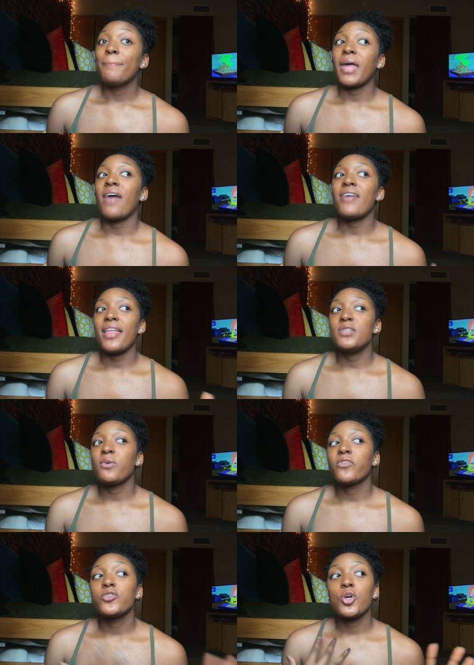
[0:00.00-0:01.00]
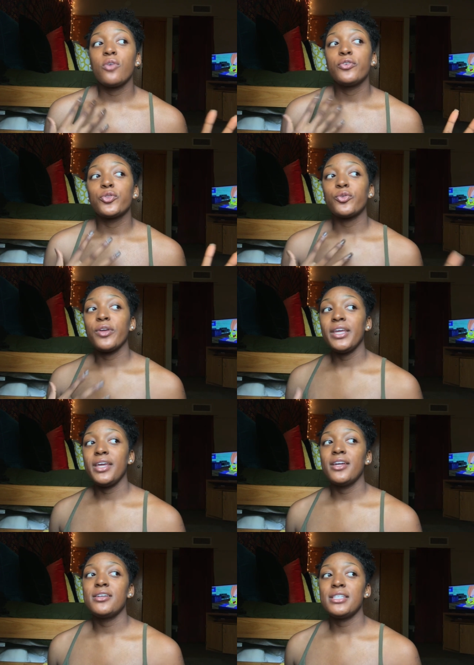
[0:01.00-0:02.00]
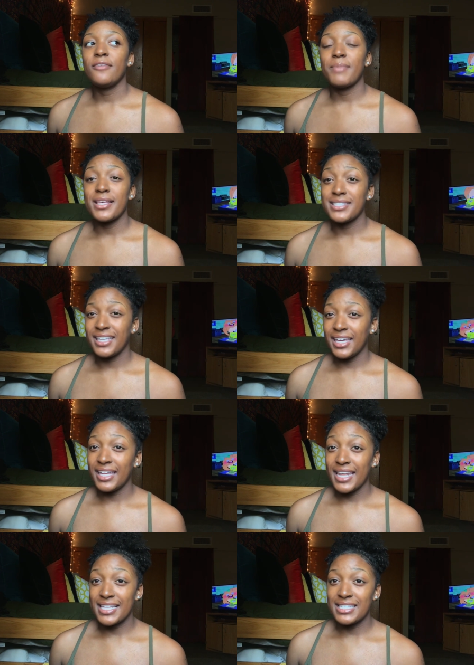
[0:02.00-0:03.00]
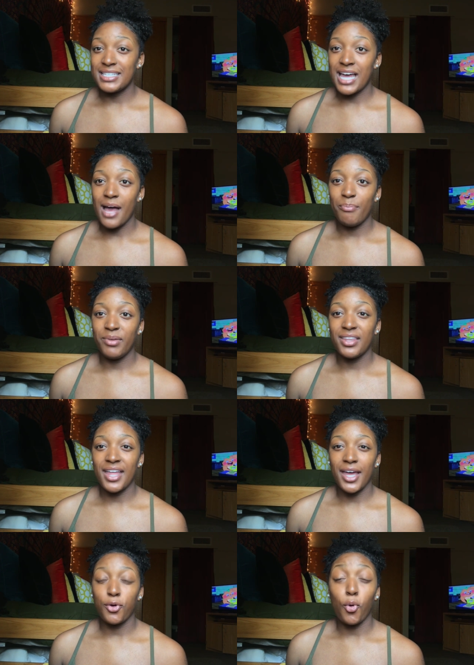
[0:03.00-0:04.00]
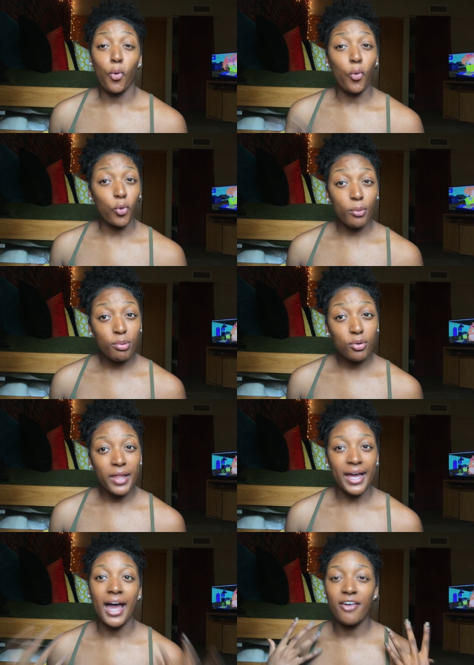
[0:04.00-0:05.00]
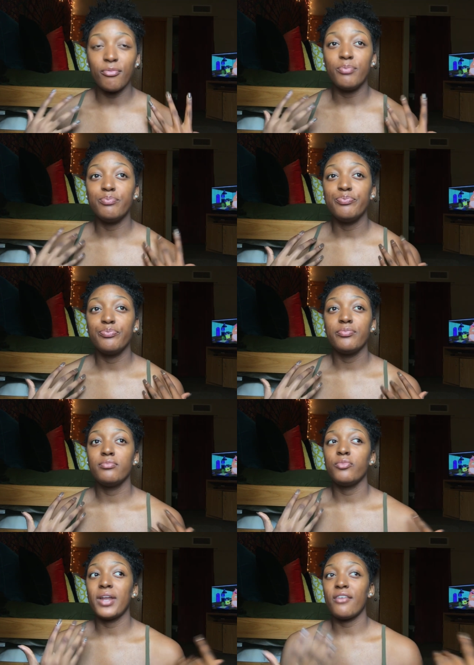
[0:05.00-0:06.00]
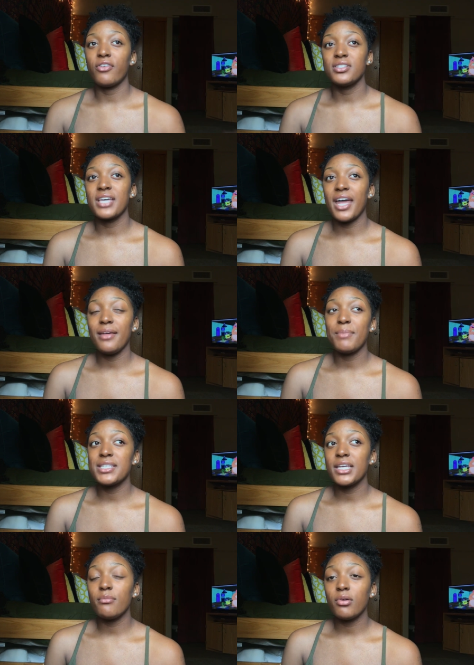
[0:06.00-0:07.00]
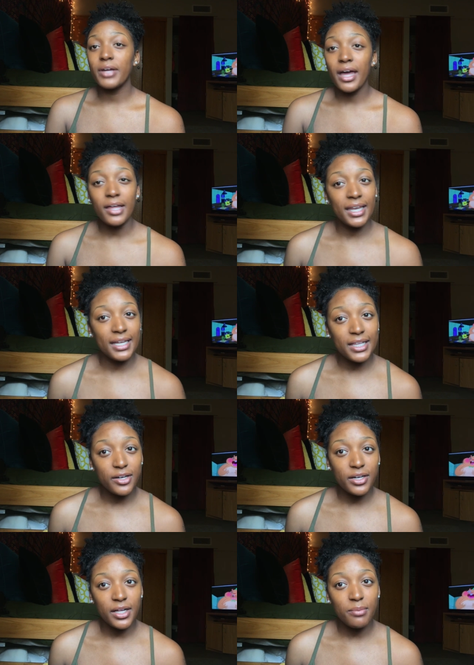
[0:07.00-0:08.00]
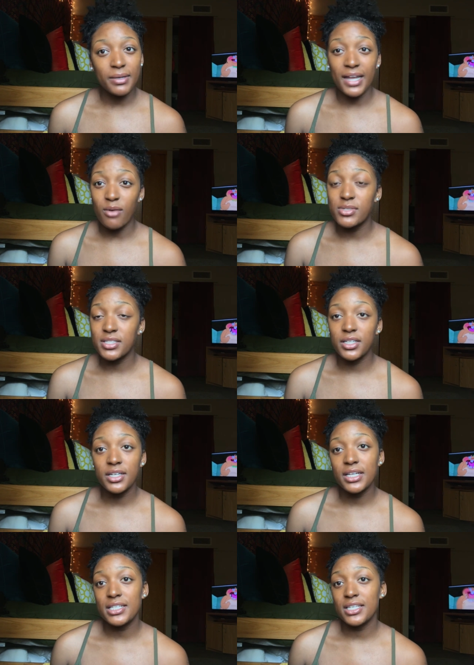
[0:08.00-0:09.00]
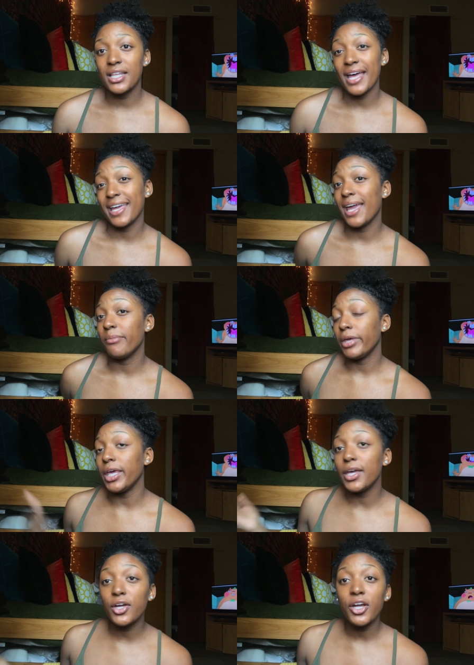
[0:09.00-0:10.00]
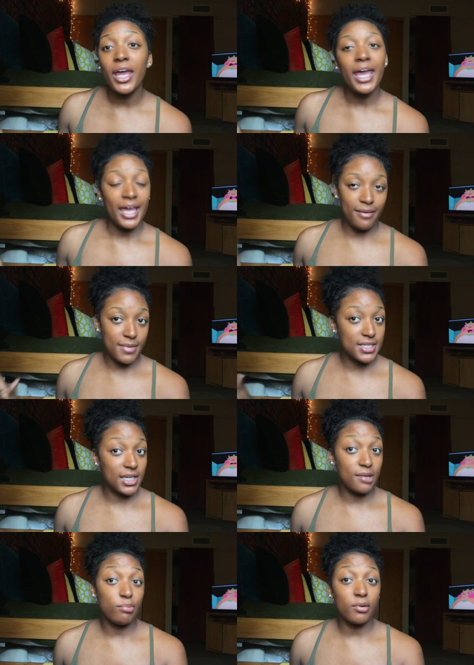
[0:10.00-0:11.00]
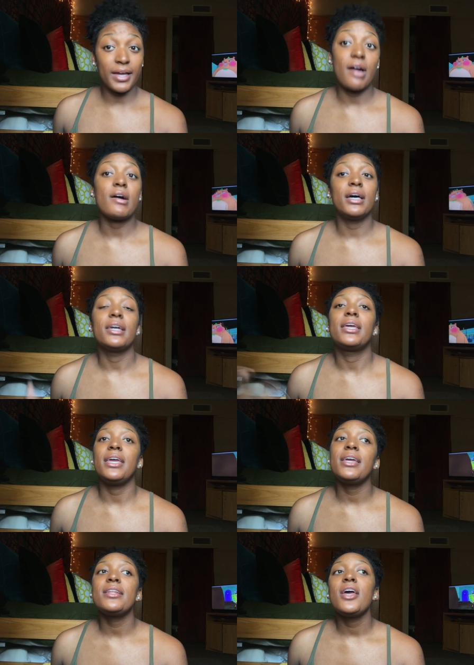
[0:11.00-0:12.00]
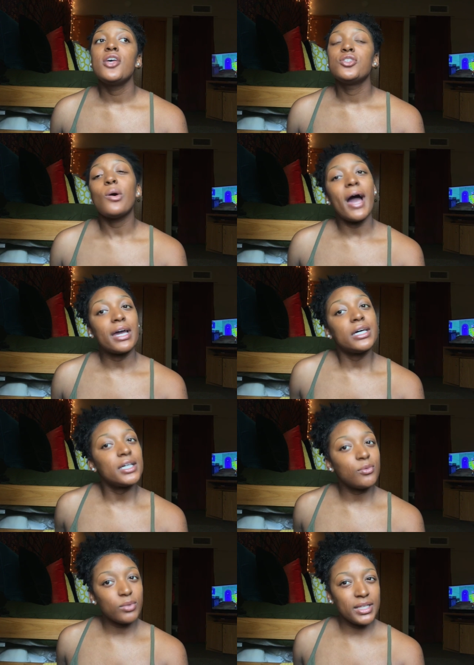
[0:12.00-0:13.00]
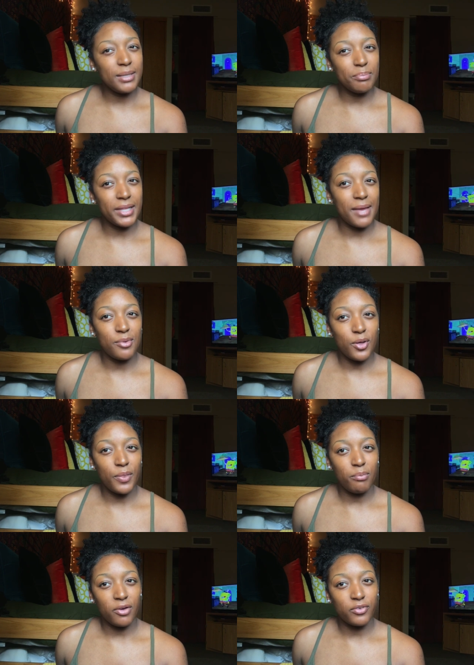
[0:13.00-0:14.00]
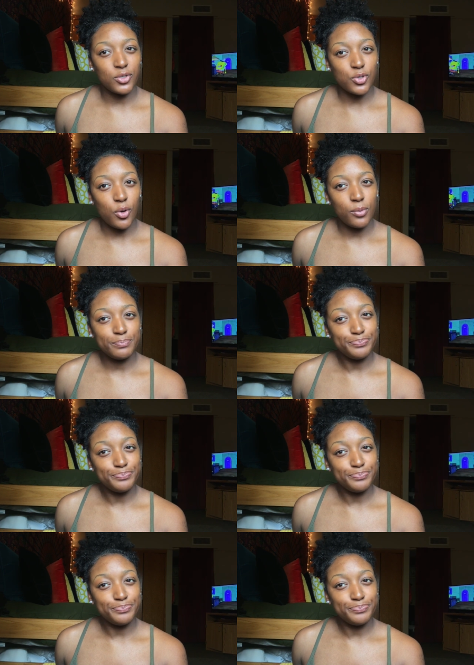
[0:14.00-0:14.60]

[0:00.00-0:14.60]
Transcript: I've had this birth control for 3 years, and my skin has not been like horrible. Like, when I first got it, my skin broke out and it cleared up, and I was good until I came here and my skin broke out again. So I couldn't really blame it on the birth control.